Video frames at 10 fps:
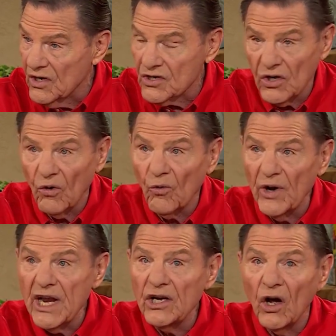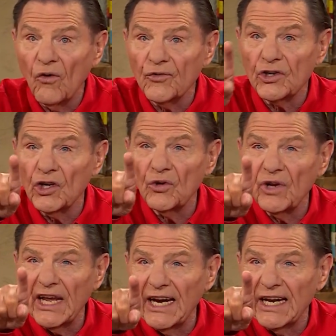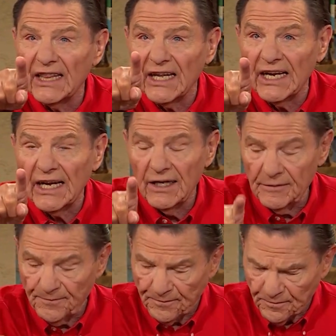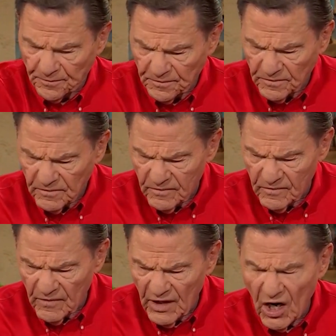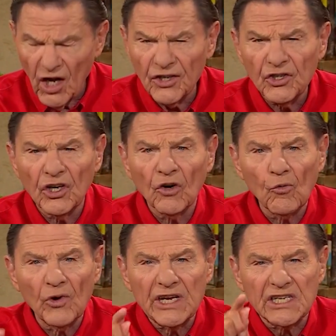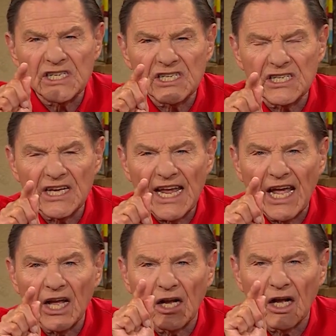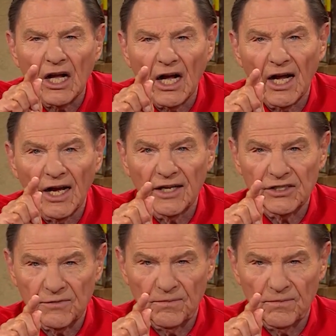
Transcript: So we don't do anything until we seek God's.